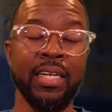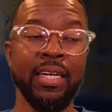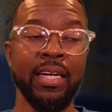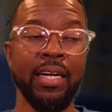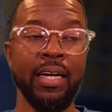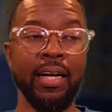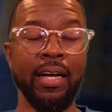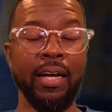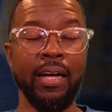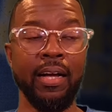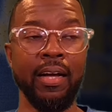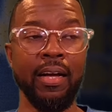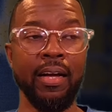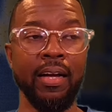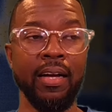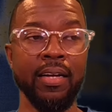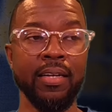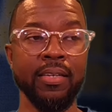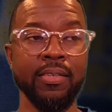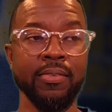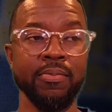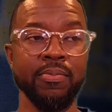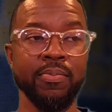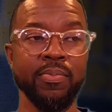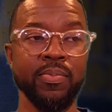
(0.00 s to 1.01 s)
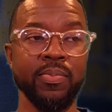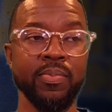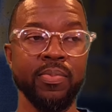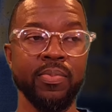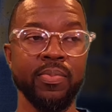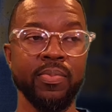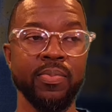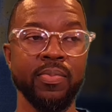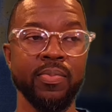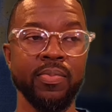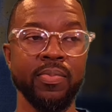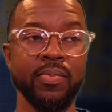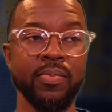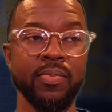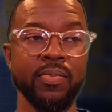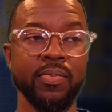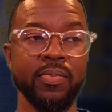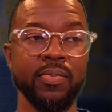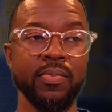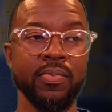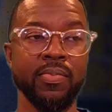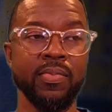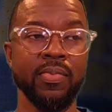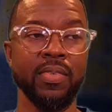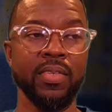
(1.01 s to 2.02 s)
Uh,
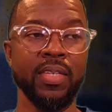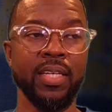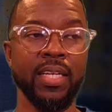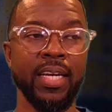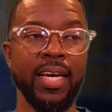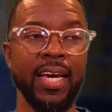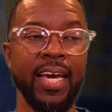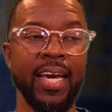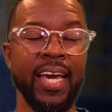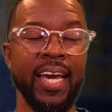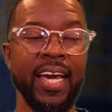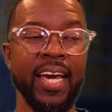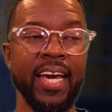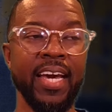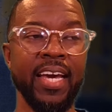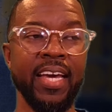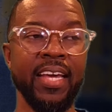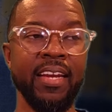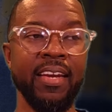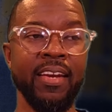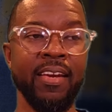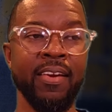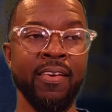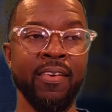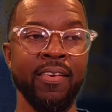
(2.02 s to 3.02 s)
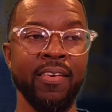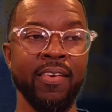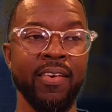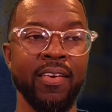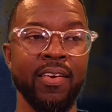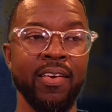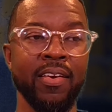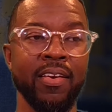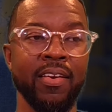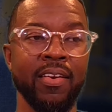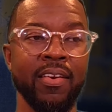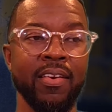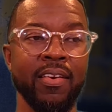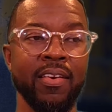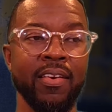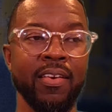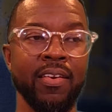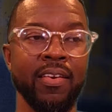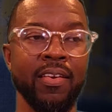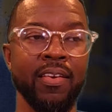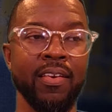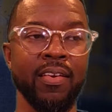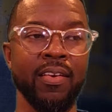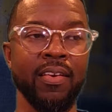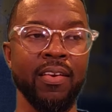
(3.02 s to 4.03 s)
and
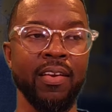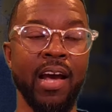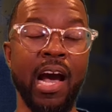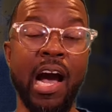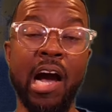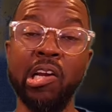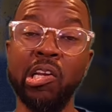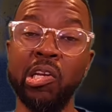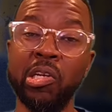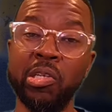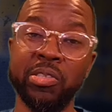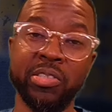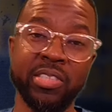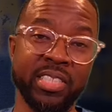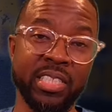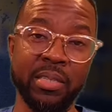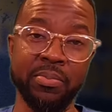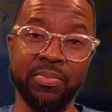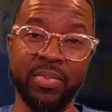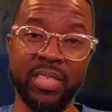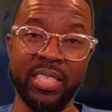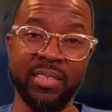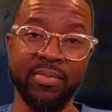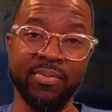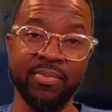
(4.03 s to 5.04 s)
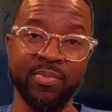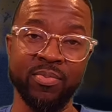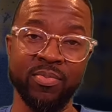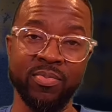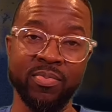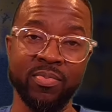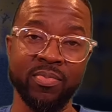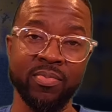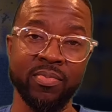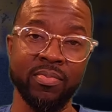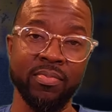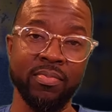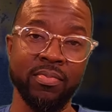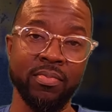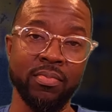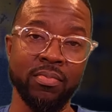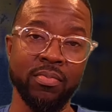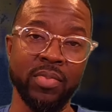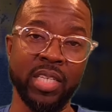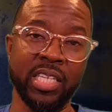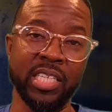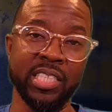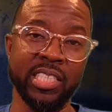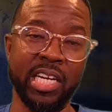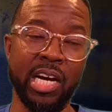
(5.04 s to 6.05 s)
I learned something
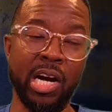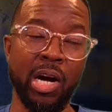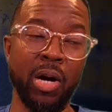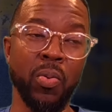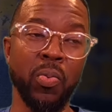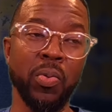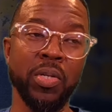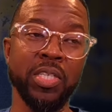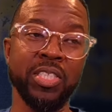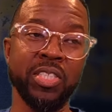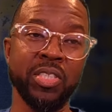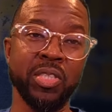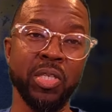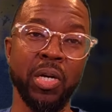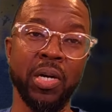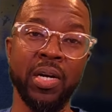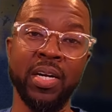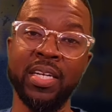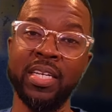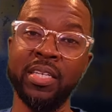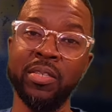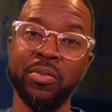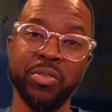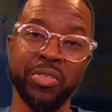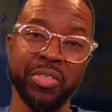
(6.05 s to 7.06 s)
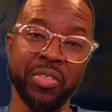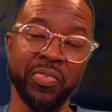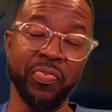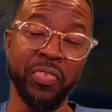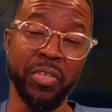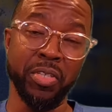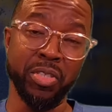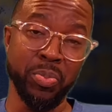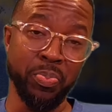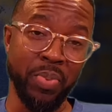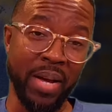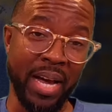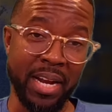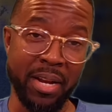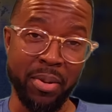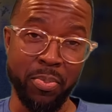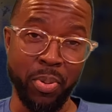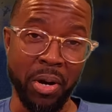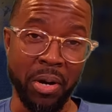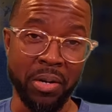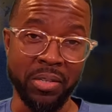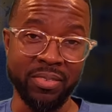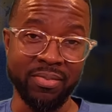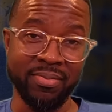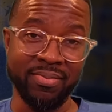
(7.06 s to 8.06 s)
because I always thought it was the first body
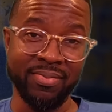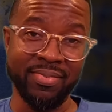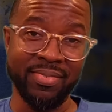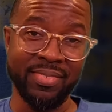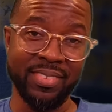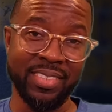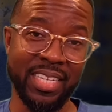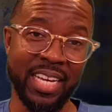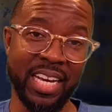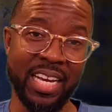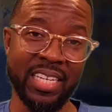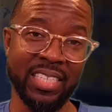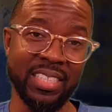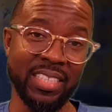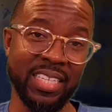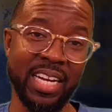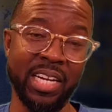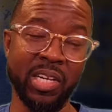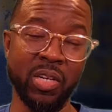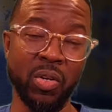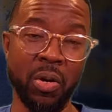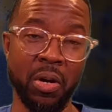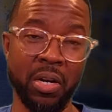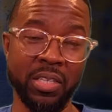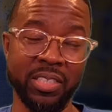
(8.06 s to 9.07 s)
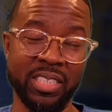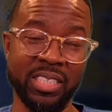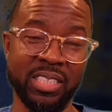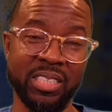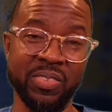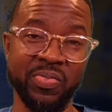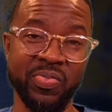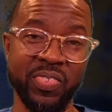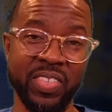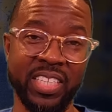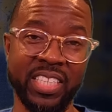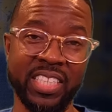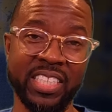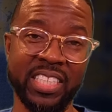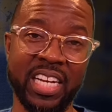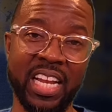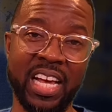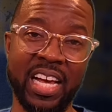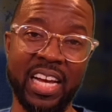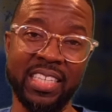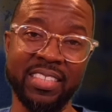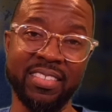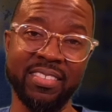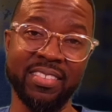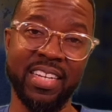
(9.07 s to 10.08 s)
part that crosses the finish line.
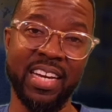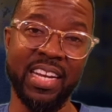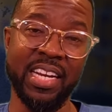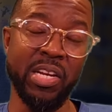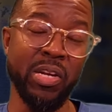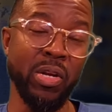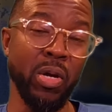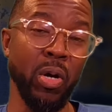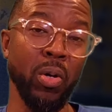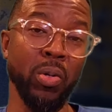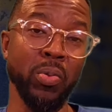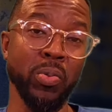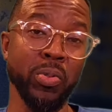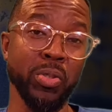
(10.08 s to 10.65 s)
I didn't know it was